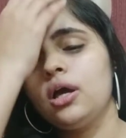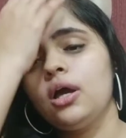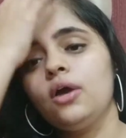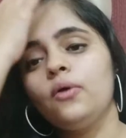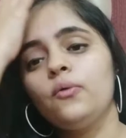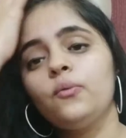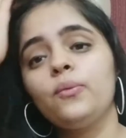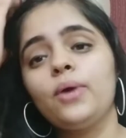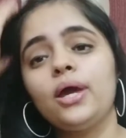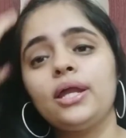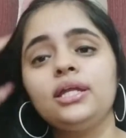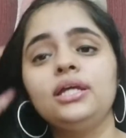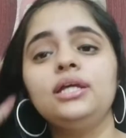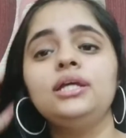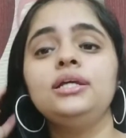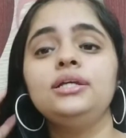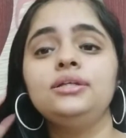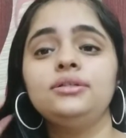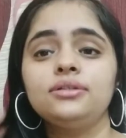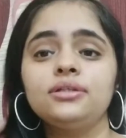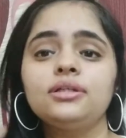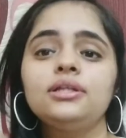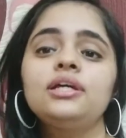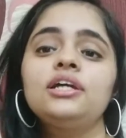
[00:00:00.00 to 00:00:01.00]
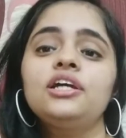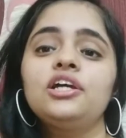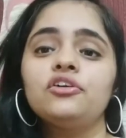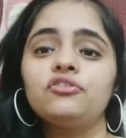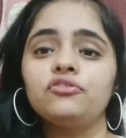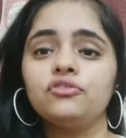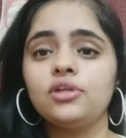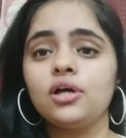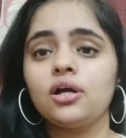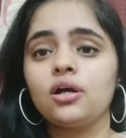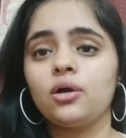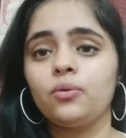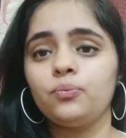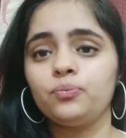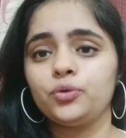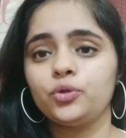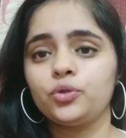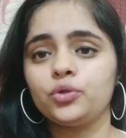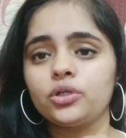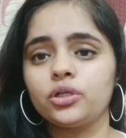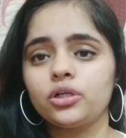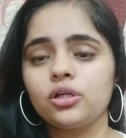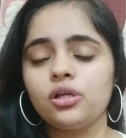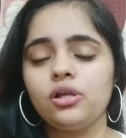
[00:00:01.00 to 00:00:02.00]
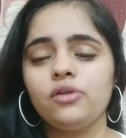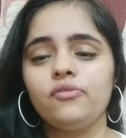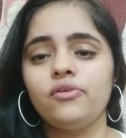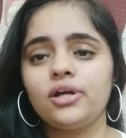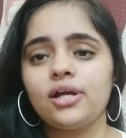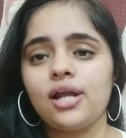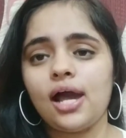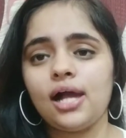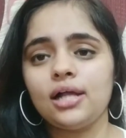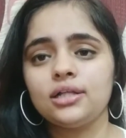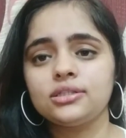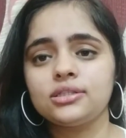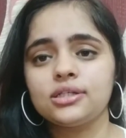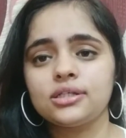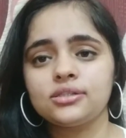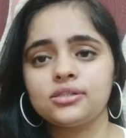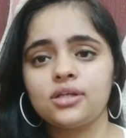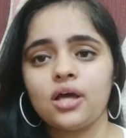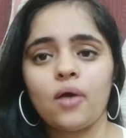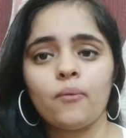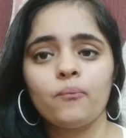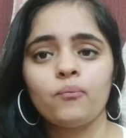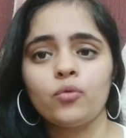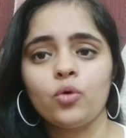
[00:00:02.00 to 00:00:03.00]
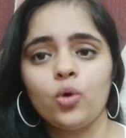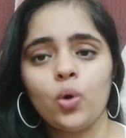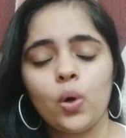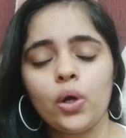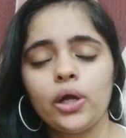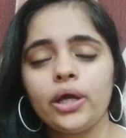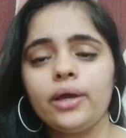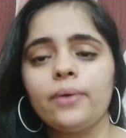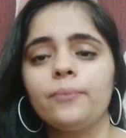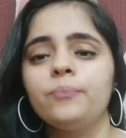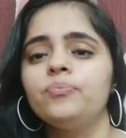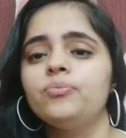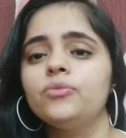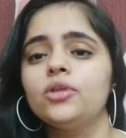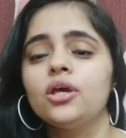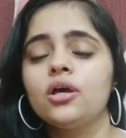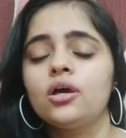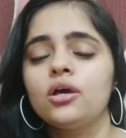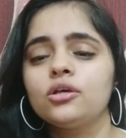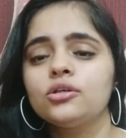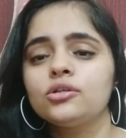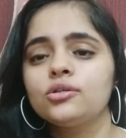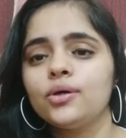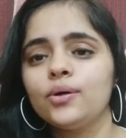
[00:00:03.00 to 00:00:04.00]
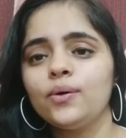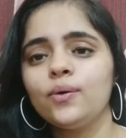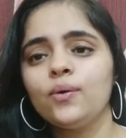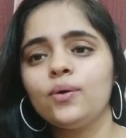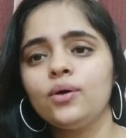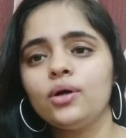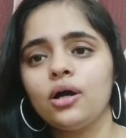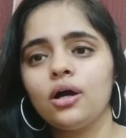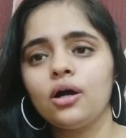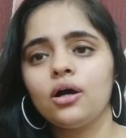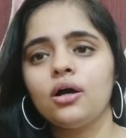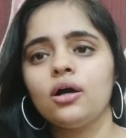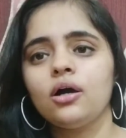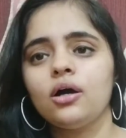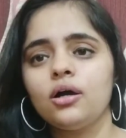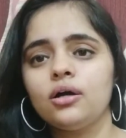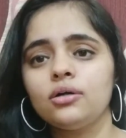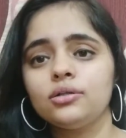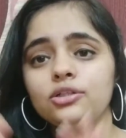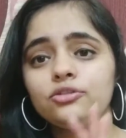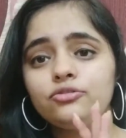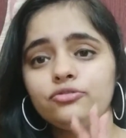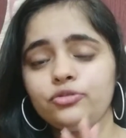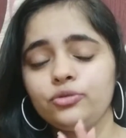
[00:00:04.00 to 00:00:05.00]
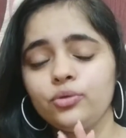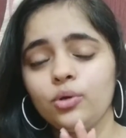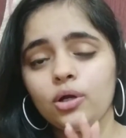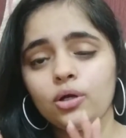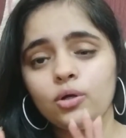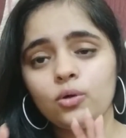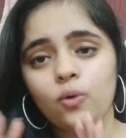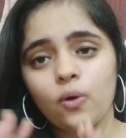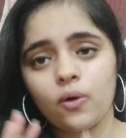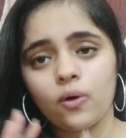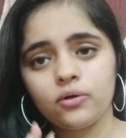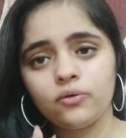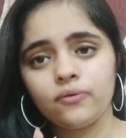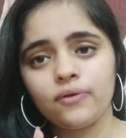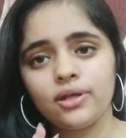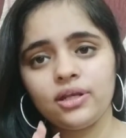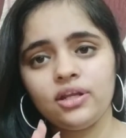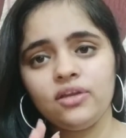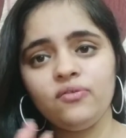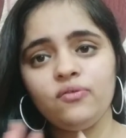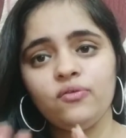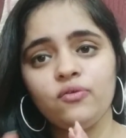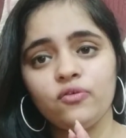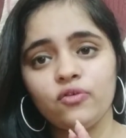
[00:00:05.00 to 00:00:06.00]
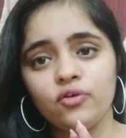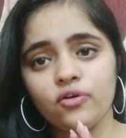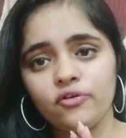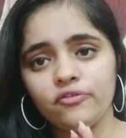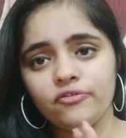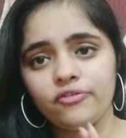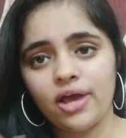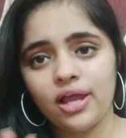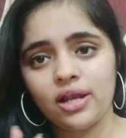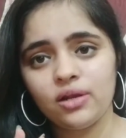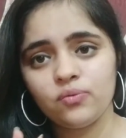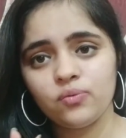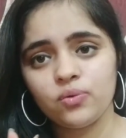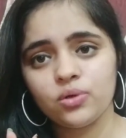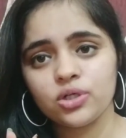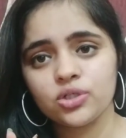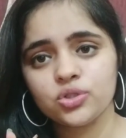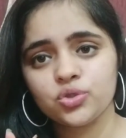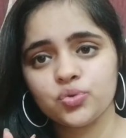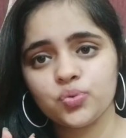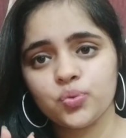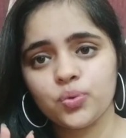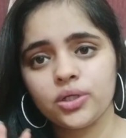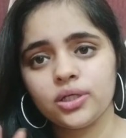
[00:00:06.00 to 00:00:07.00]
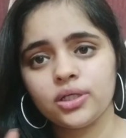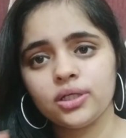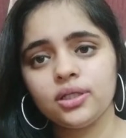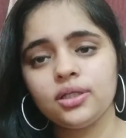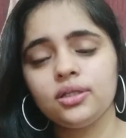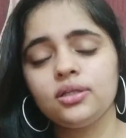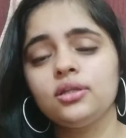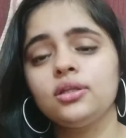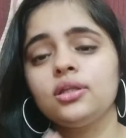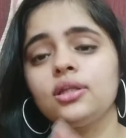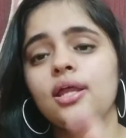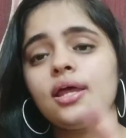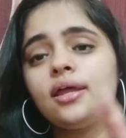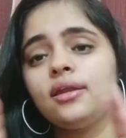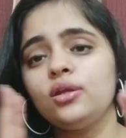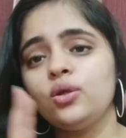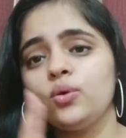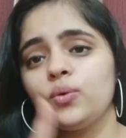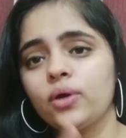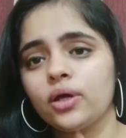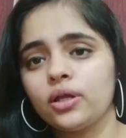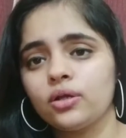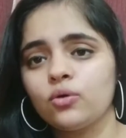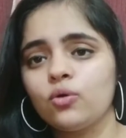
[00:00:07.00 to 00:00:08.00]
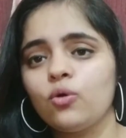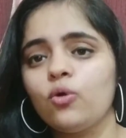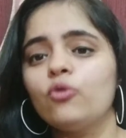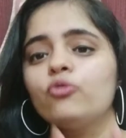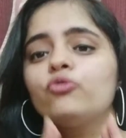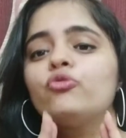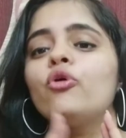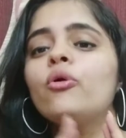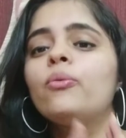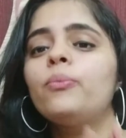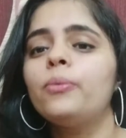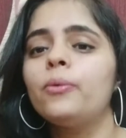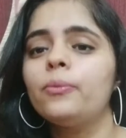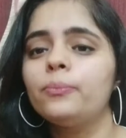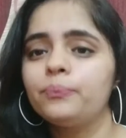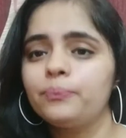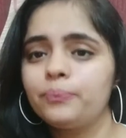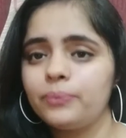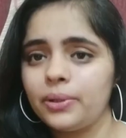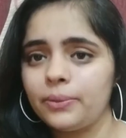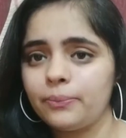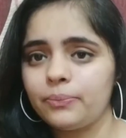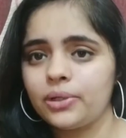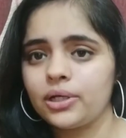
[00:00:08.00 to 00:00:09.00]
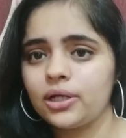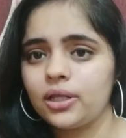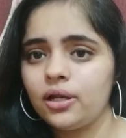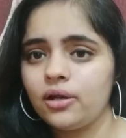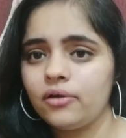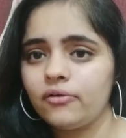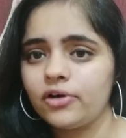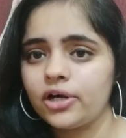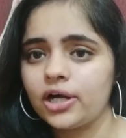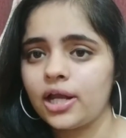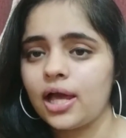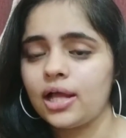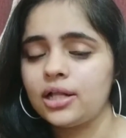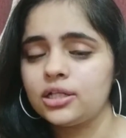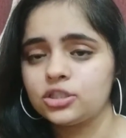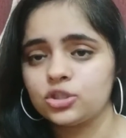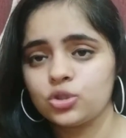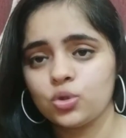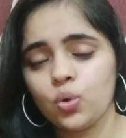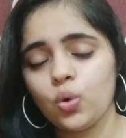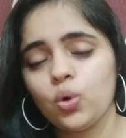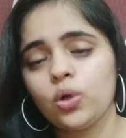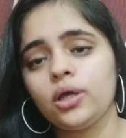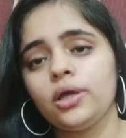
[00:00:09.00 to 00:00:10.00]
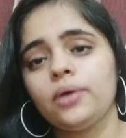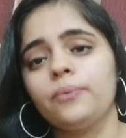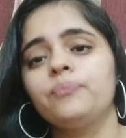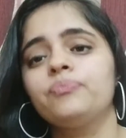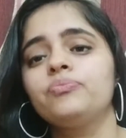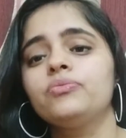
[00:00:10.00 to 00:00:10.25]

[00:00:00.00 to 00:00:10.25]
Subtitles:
very easily give the computer delivered IELTS exam. Okay, so if you are not very well versed with it, then you can go for paper delivered IELTS. Okay,